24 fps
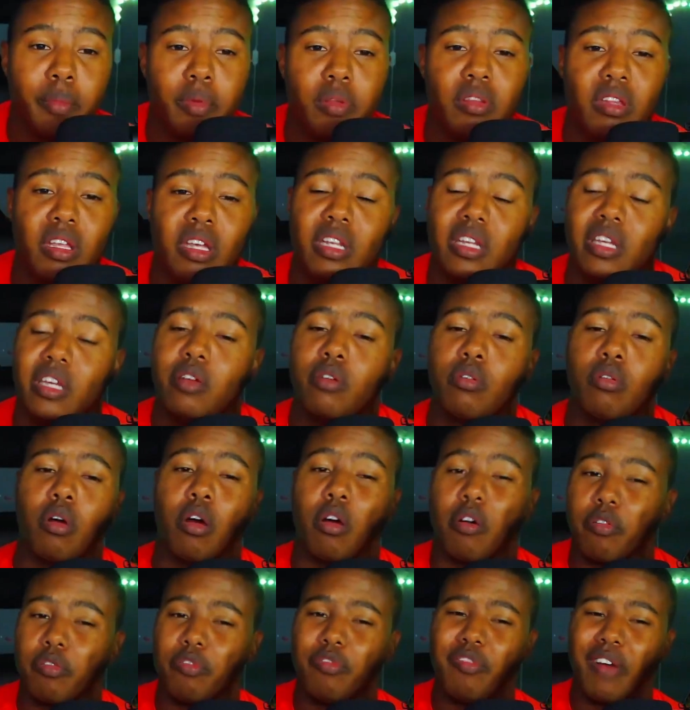then here
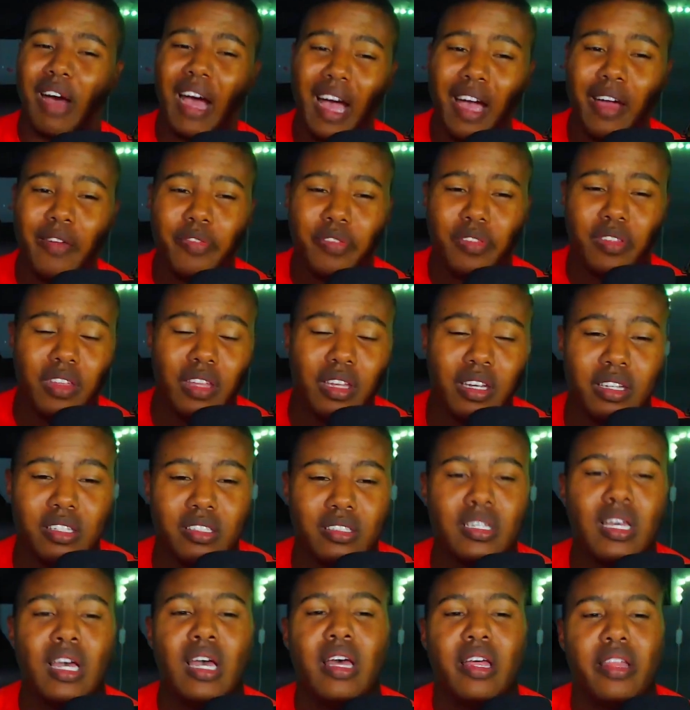are 5
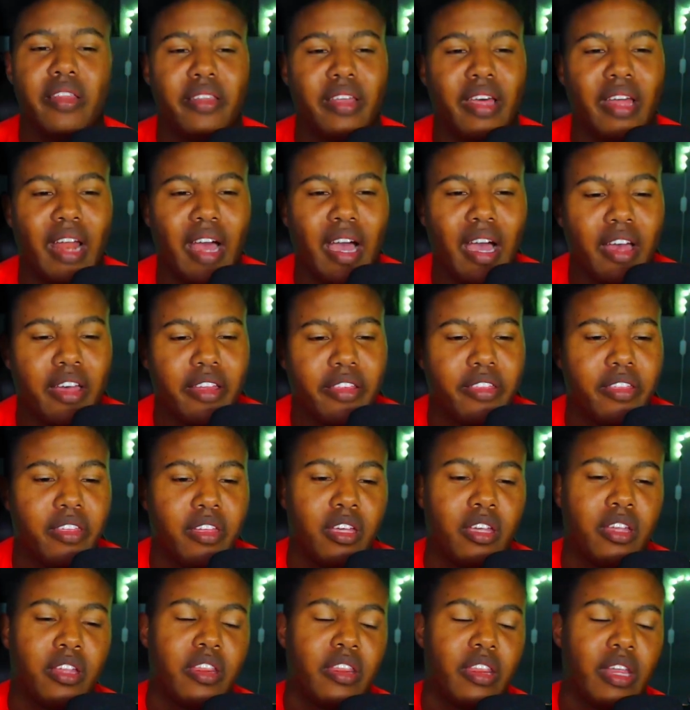things that I
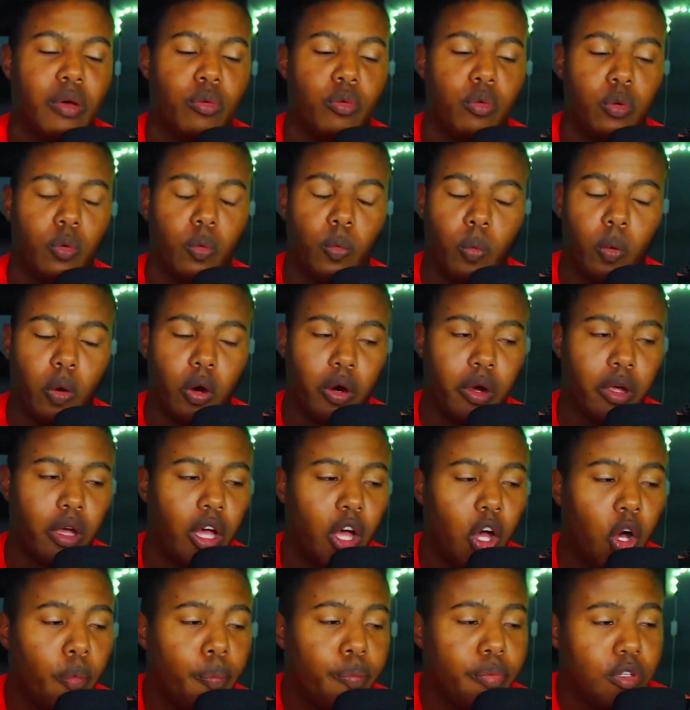think that will
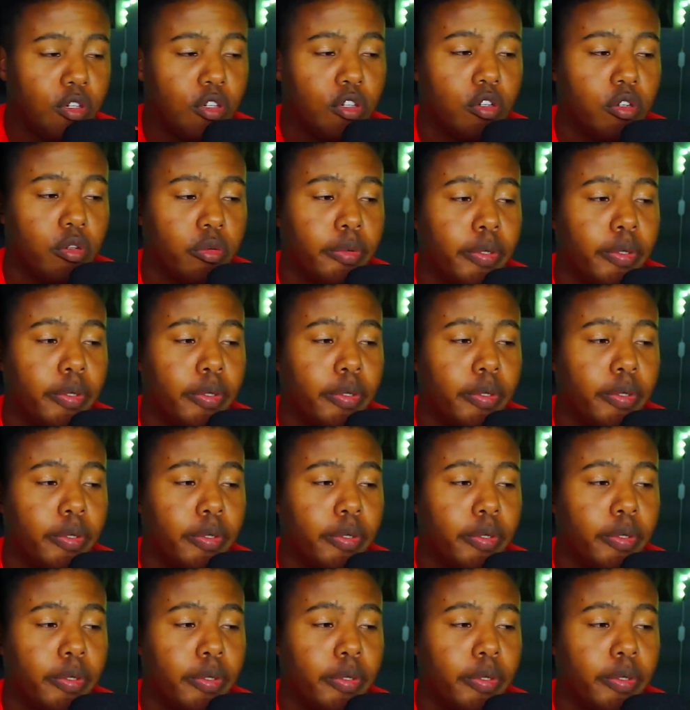help you